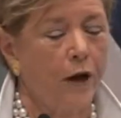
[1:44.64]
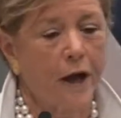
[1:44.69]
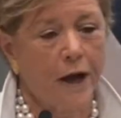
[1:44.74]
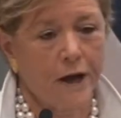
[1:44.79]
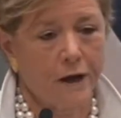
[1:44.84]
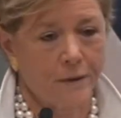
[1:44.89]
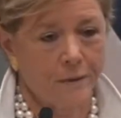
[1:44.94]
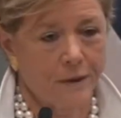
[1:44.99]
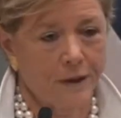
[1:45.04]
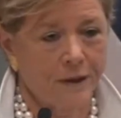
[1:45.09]

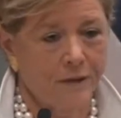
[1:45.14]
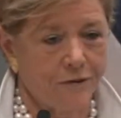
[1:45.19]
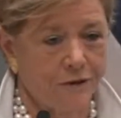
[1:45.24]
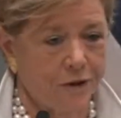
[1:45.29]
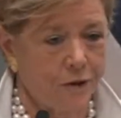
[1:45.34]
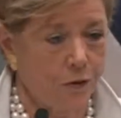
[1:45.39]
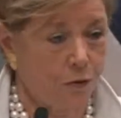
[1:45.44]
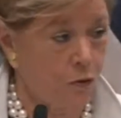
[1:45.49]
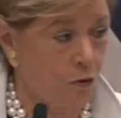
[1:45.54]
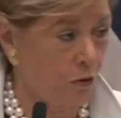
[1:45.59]
Adam
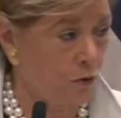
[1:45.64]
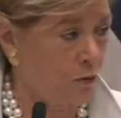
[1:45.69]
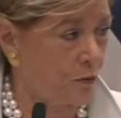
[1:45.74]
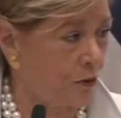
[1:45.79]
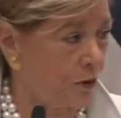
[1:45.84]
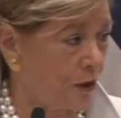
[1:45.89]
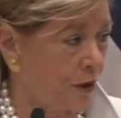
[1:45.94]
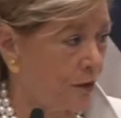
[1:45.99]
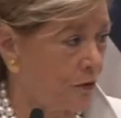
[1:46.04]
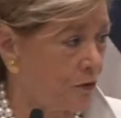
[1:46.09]
Levy, who worked
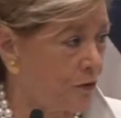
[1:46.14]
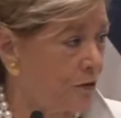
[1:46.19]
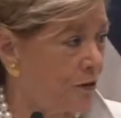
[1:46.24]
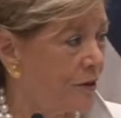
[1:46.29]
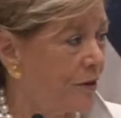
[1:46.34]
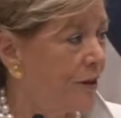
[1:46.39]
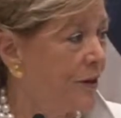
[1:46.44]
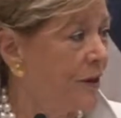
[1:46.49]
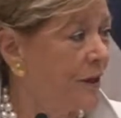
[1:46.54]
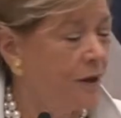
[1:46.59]
with us,
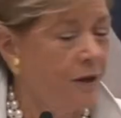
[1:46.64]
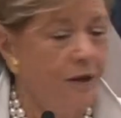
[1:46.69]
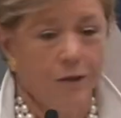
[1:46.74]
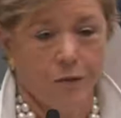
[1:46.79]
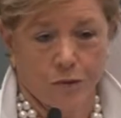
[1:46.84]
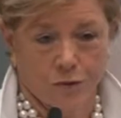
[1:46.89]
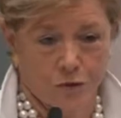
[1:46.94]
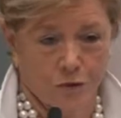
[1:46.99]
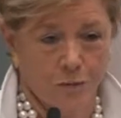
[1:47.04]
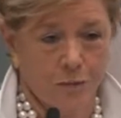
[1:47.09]

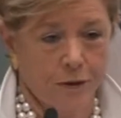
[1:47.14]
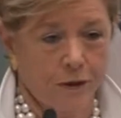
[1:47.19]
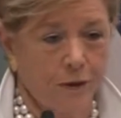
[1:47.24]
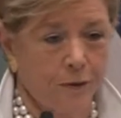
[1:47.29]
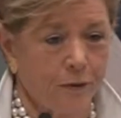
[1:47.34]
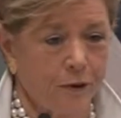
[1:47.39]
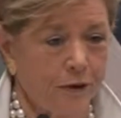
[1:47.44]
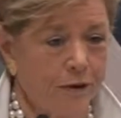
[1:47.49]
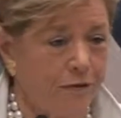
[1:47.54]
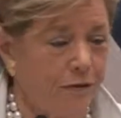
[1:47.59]
was a
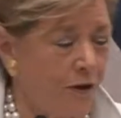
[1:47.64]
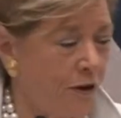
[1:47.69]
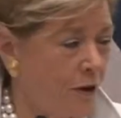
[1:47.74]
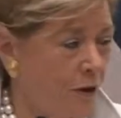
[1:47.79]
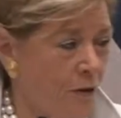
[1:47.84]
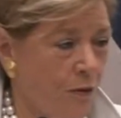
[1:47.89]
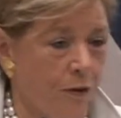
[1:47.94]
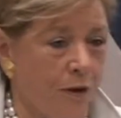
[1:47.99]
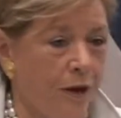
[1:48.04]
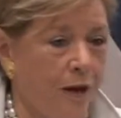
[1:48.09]
Pickering
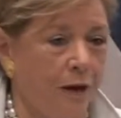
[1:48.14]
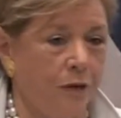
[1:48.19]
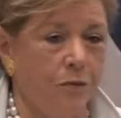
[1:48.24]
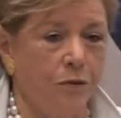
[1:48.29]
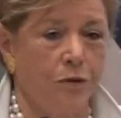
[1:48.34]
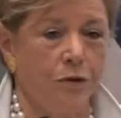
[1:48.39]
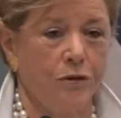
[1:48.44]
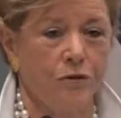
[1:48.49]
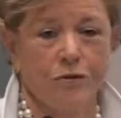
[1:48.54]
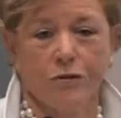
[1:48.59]
Fellow
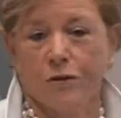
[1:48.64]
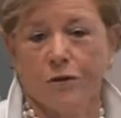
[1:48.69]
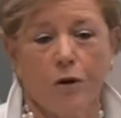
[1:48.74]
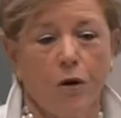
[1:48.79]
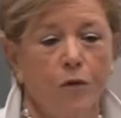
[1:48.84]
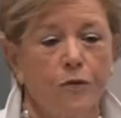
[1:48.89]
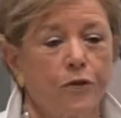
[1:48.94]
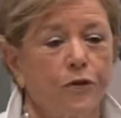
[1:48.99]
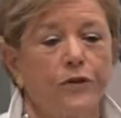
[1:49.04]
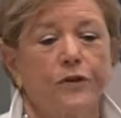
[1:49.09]
and was
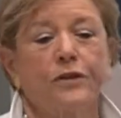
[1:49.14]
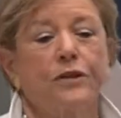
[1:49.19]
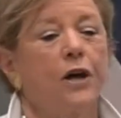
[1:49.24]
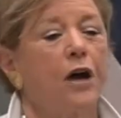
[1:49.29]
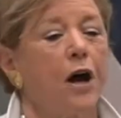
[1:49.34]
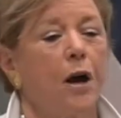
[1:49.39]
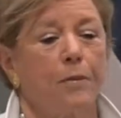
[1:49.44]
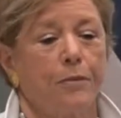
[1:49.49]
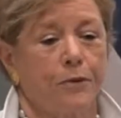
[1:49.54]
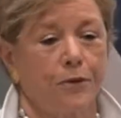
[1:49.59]
over the
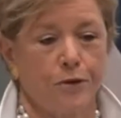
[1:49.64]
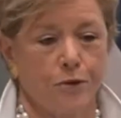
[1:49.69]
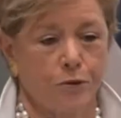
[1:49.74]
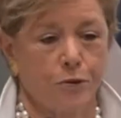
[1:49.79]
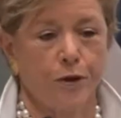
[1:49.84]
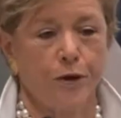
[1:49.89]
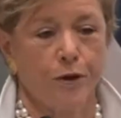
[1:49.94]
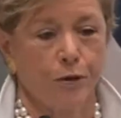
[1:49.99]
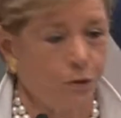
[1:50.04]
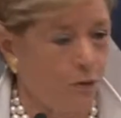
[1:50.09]
top
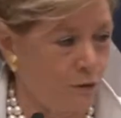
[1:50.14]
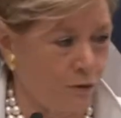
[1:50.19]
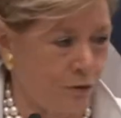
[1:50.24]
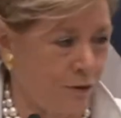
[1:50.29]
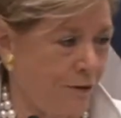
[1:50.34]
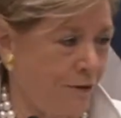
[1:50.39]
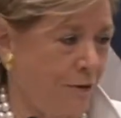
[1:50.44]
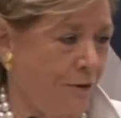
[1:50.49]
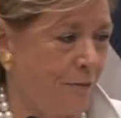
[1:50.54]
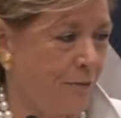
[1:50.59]

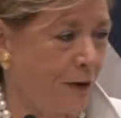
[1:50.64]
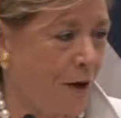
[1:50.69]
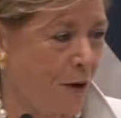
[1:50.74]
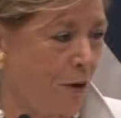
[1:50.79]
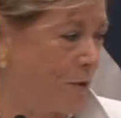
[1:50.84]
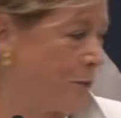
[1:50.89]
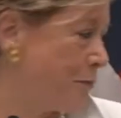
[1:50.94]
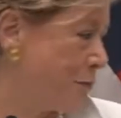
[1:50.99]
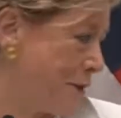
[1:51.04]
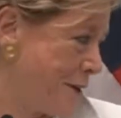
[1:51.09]
thrilled
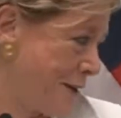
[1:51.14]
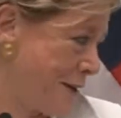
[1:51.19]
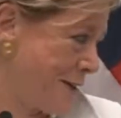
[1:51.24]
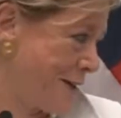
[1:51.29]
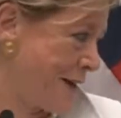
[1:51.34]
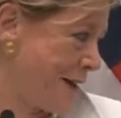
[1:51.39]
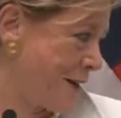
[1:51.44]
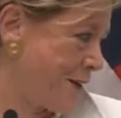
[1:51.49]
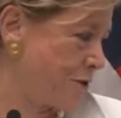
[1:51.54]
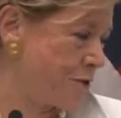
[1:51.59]
about
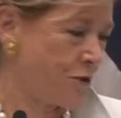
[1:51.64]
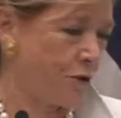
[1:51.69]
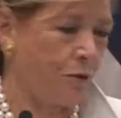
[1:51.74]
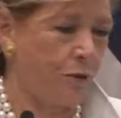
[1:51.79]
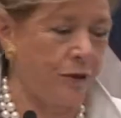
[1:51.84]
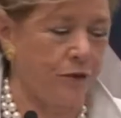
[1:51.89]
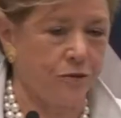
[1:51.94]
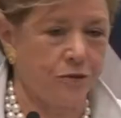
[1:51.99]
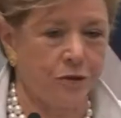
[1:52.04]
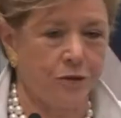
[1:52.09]
being that.
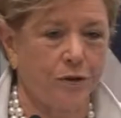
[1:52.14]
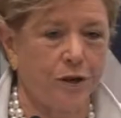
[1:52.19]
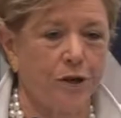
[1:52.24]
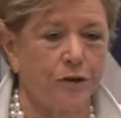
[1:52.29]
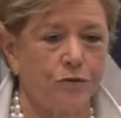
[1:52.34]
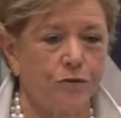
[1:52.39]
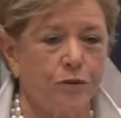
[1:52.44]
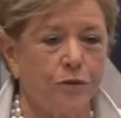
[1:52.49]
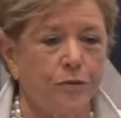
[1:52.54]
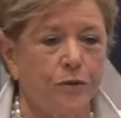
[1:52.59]
So it's a
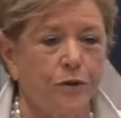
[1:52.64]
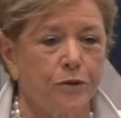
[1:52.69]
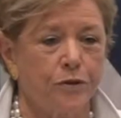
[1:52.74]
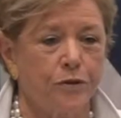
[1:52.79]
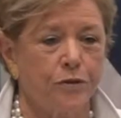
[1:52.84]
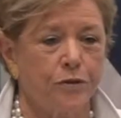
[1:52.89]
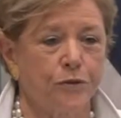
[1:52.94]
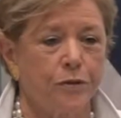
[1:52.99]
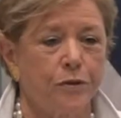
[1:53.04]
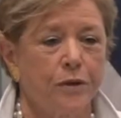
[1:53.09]
great
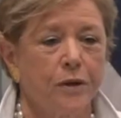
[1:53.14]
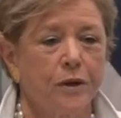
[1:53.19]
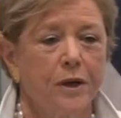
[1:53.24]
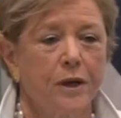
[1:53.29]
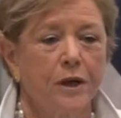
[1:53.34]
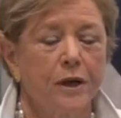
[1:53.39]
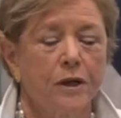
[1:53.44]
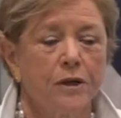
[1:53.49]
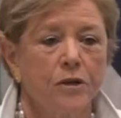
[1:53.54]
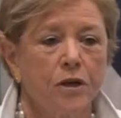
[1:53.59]
tribute to
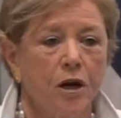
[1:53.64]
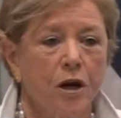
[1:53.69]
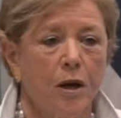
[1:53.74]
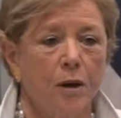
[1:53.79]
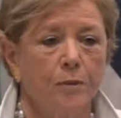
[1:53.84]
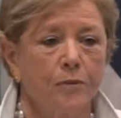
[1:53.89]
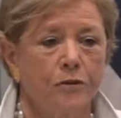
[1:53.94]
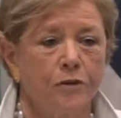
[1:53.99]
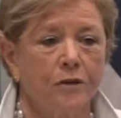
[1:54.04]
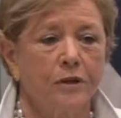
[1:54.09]

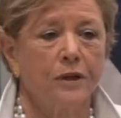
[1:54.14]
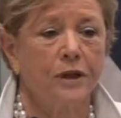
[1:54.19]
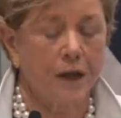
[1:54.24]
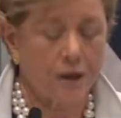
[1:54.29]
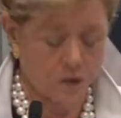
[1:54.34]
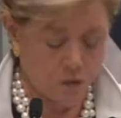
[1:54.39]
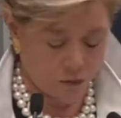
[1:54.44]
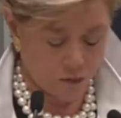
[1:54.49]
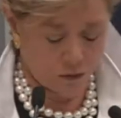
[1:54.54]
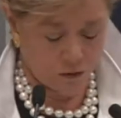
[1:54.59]
Tom's
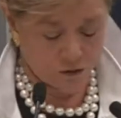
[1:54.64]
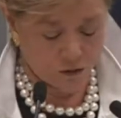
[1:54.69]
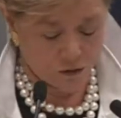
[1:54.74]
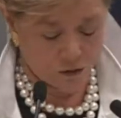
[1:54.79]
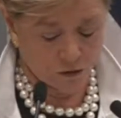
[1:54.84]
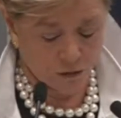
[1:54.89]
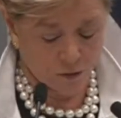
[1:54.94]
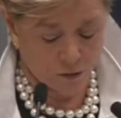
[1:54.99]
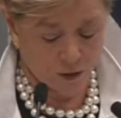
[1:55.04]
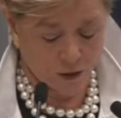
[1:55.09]

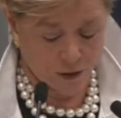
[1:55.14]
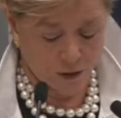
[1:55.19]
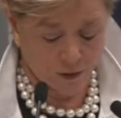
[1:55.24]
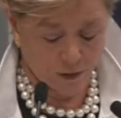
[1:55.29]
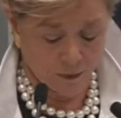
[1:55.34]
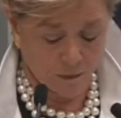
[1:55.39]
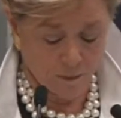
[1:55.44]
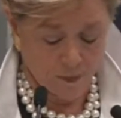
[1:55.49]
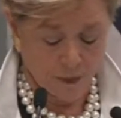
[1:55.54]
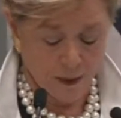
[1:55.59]
illustrious
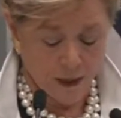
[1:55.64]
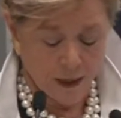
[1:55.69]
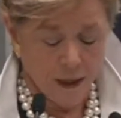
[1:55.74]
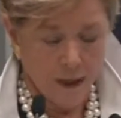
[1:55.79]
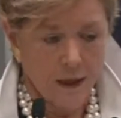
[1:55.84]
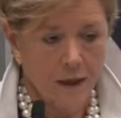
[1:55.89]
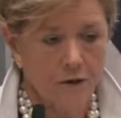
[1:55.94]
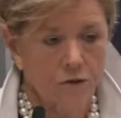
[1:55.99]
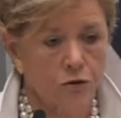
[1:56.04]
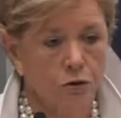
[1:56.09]
career.
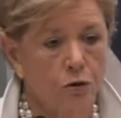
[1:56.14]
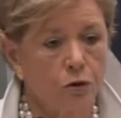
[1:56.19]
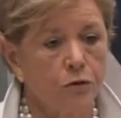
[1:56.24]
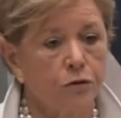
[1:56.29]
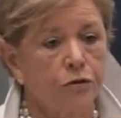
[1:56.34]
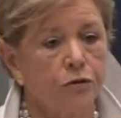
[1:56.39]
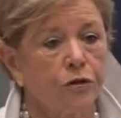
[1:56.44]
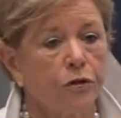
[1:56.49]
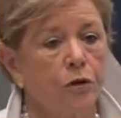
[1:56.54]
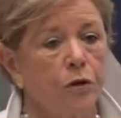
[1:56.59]
He's
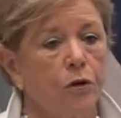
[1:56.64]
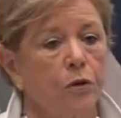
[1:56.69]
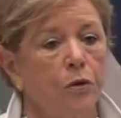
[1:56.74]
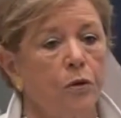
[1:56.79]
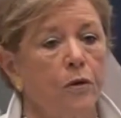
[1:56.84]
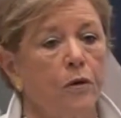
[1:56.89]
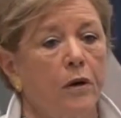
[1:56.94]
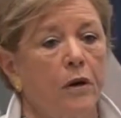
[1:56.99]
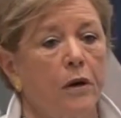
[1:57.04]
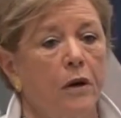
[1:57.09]

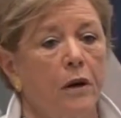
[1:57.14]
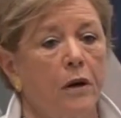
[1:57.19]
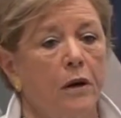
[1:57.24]
also,